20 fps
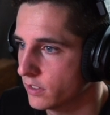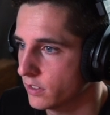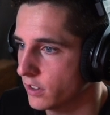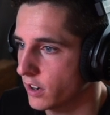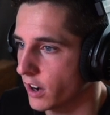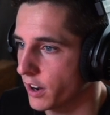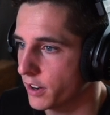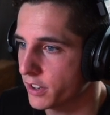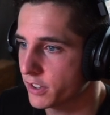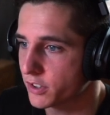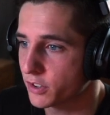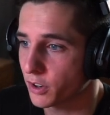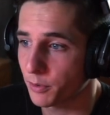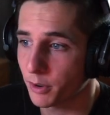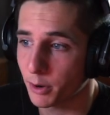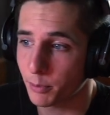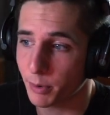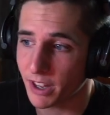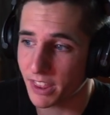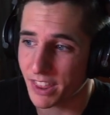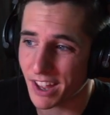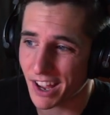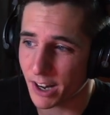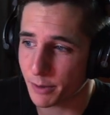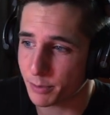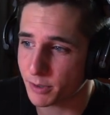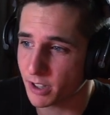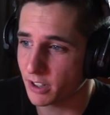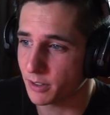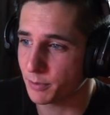All right, and so I'm going to bring that
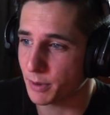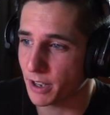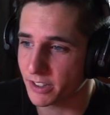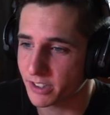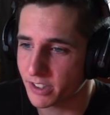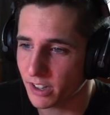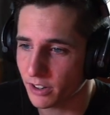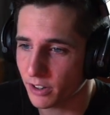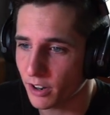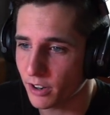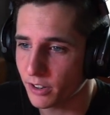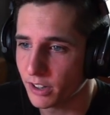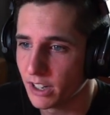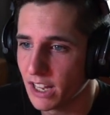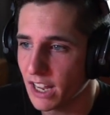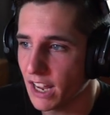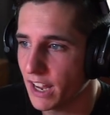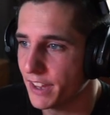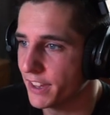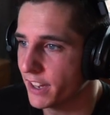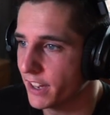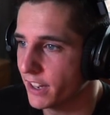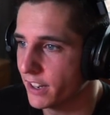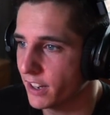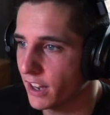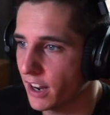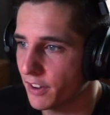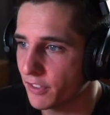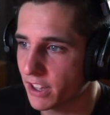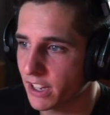up to about 0, and
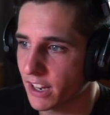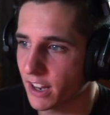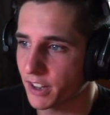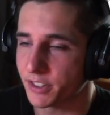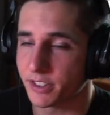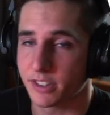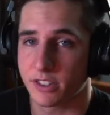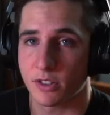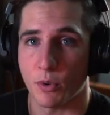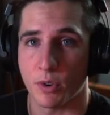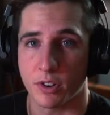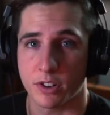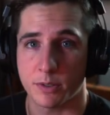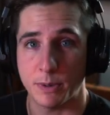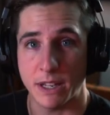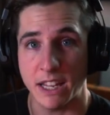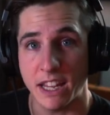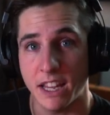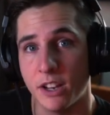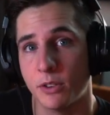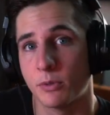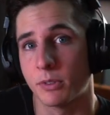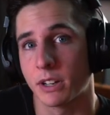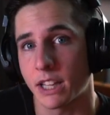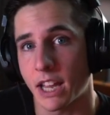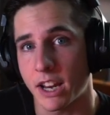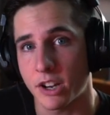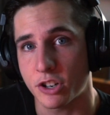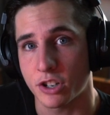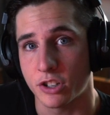then everything else is going to be in
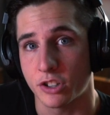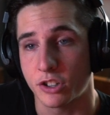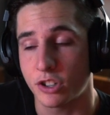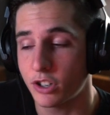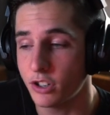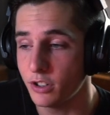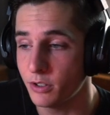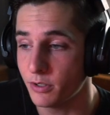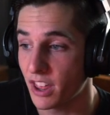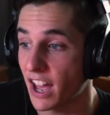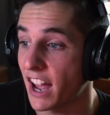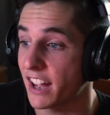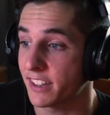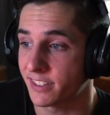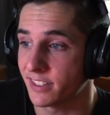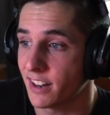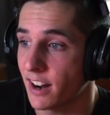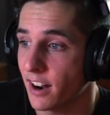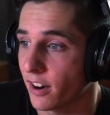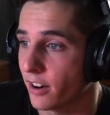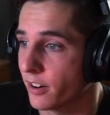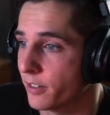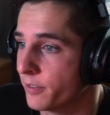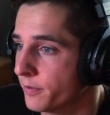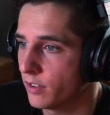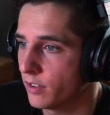relation to that snare.